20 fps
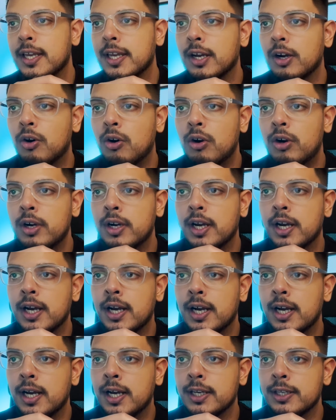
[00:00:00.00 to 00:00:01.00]
or
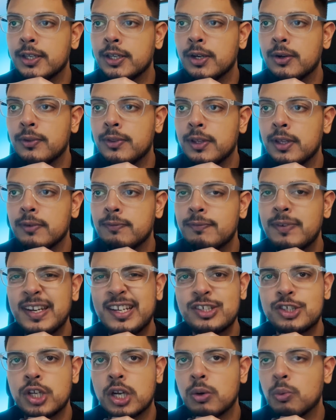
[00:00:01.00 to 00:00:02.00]
the
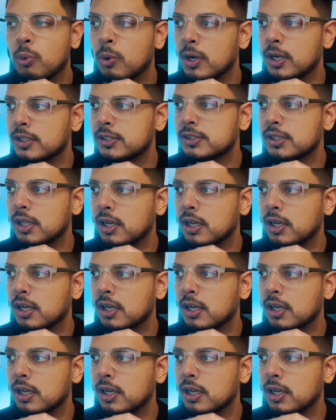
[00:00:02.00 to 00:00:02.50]
finishing works,